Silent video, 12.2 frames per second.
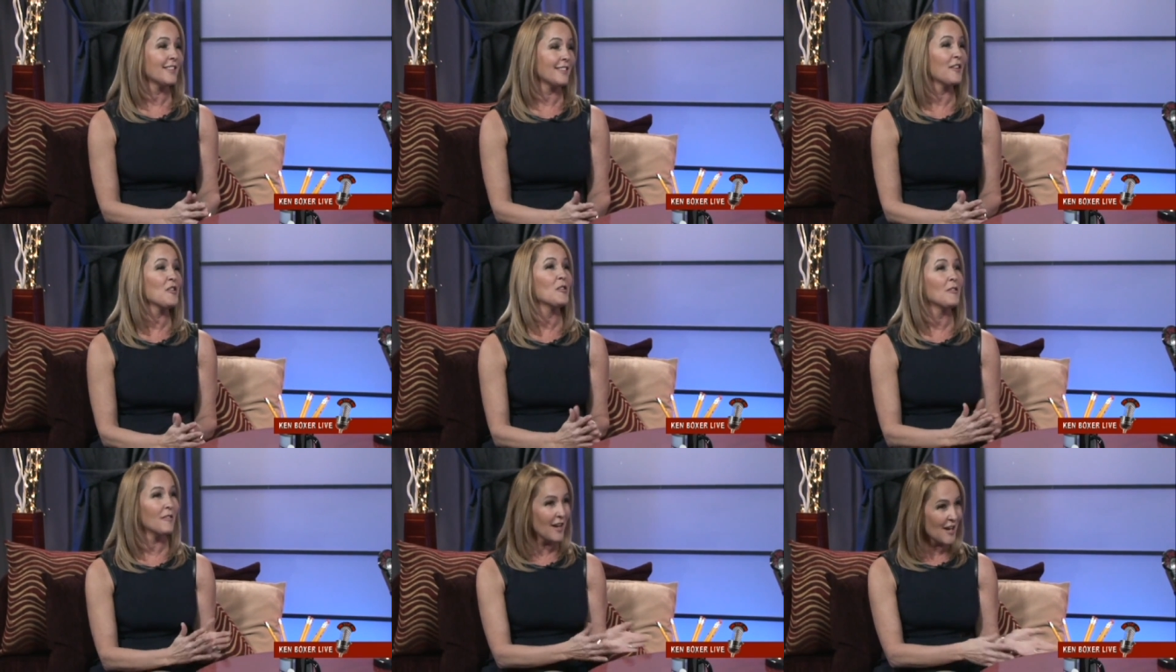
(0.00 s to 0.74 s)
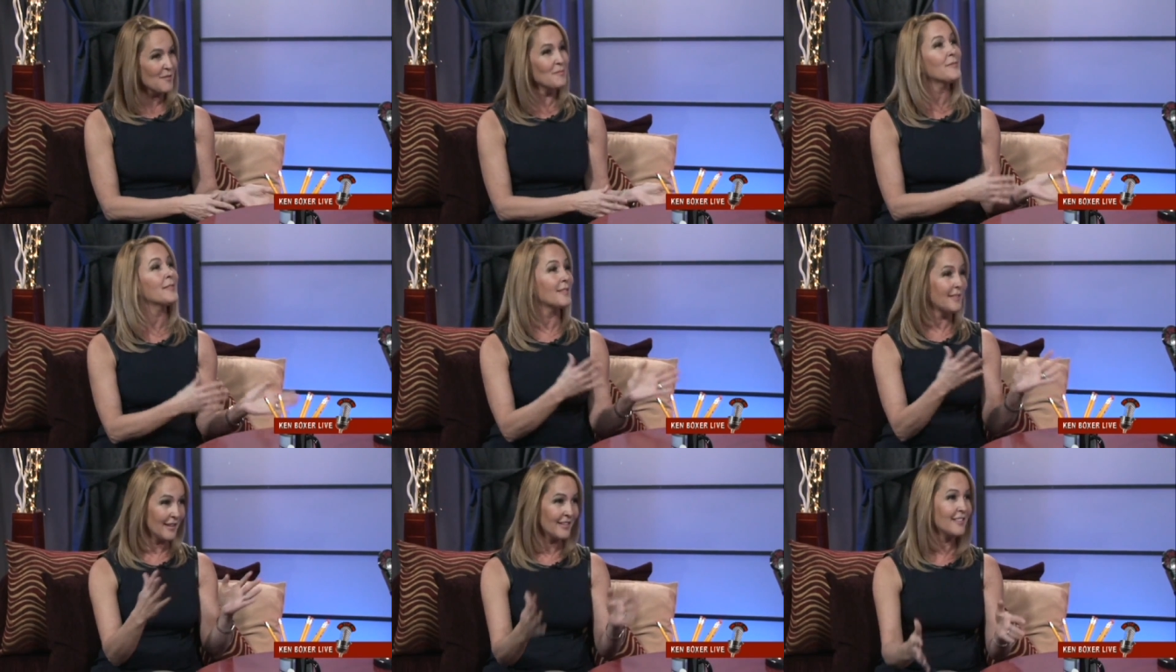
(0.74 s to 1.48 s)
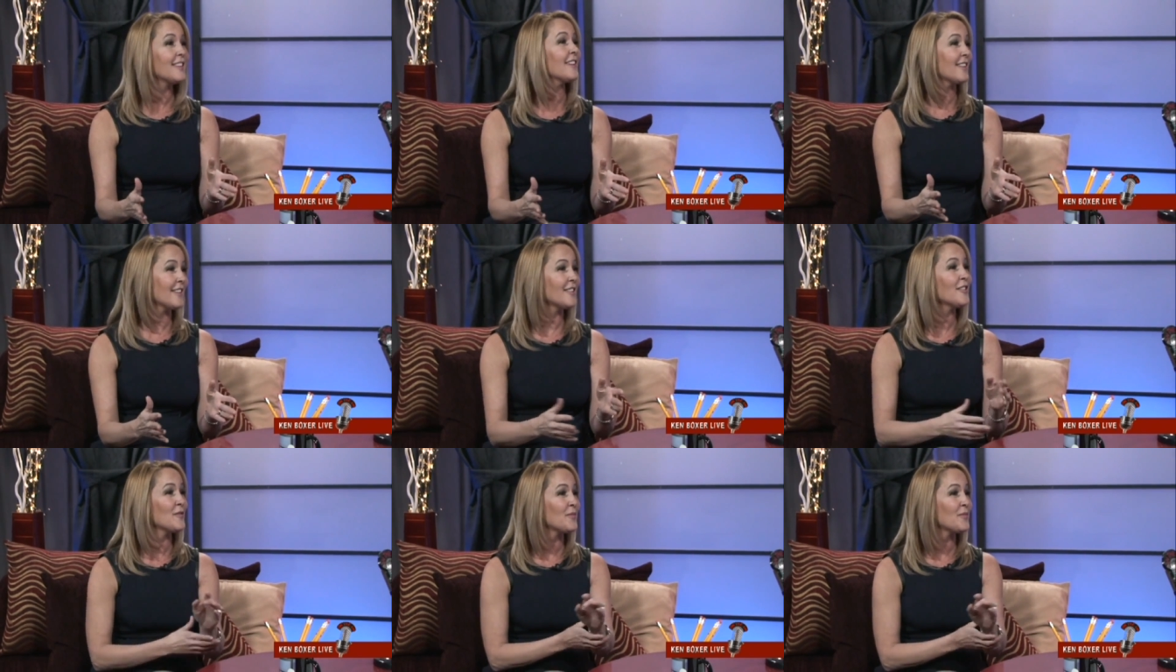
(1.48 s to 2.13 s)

So um, this so did year, you give